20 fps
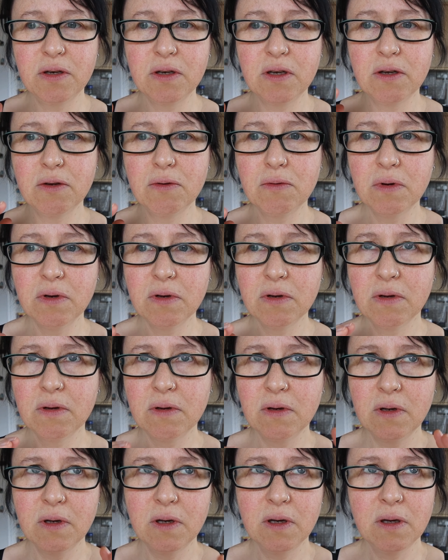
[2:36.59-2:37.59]

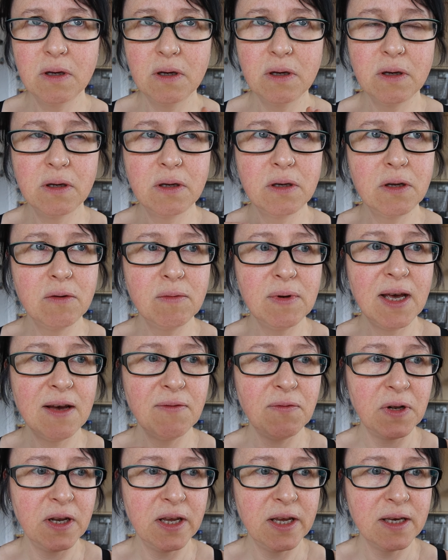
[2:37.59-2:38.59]
new
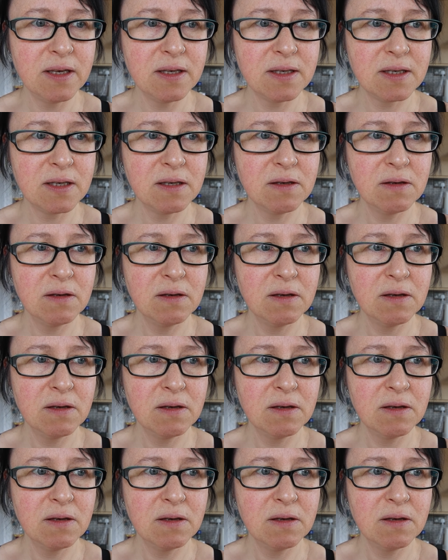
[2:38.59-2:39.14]
level is,